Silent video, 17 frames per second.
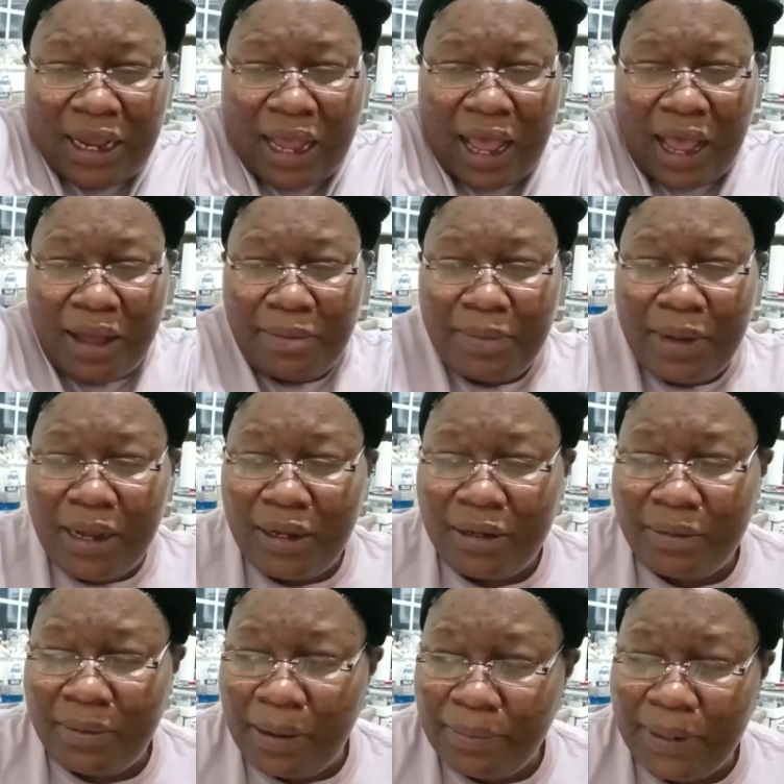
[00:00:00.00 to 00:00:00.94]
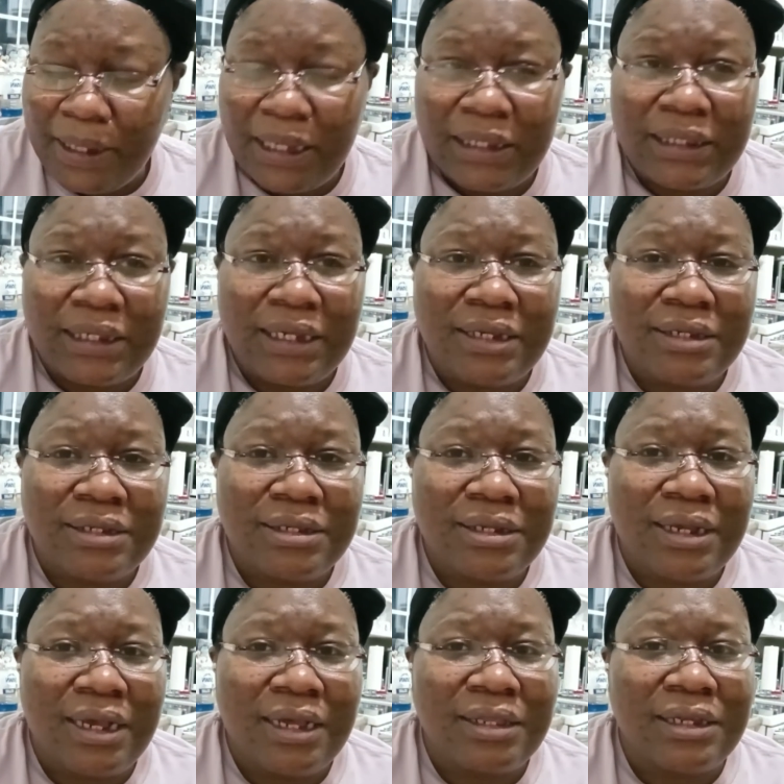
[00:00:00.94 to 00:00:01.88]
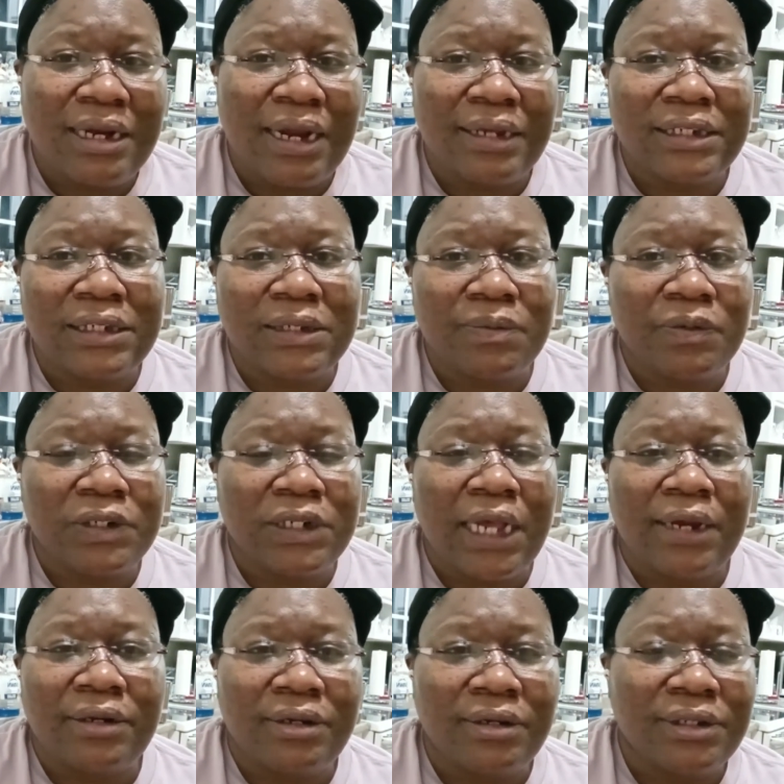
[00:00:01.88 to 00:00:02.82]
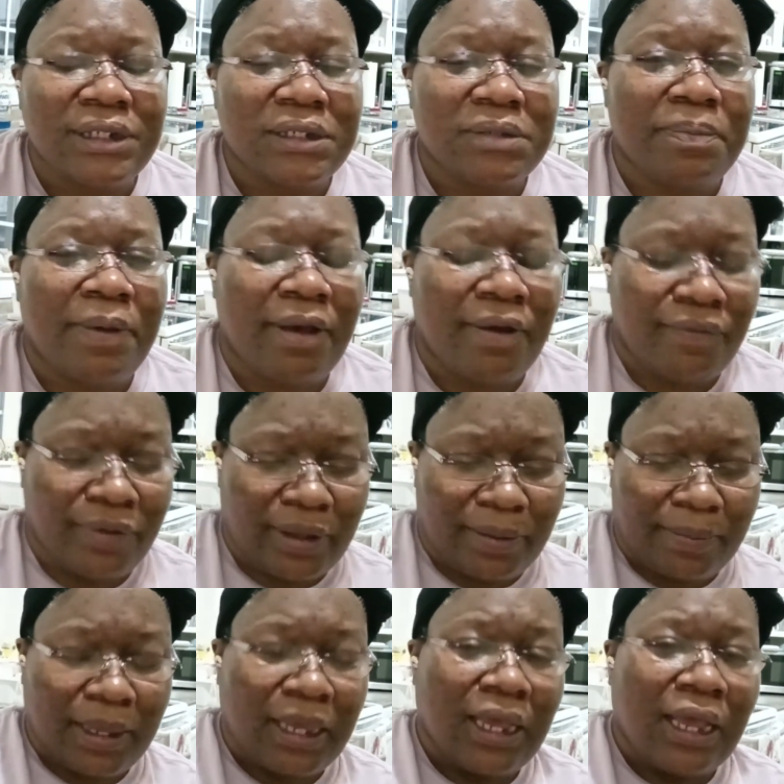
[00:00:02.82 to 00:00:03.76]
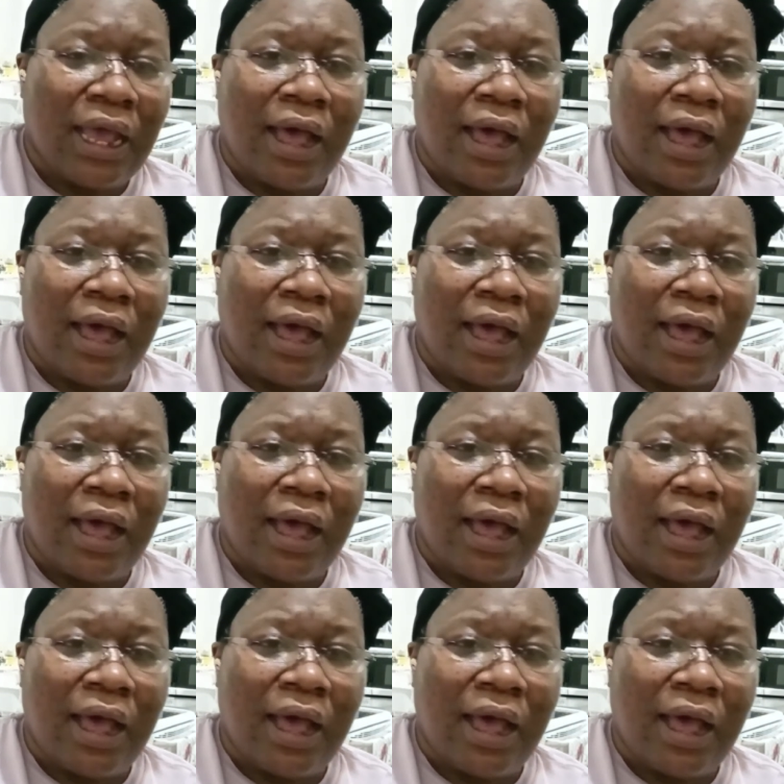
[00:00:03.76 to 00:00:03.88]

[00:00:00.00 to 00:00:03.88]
I'm getting things together, and I just want y'all to know, just bear with me.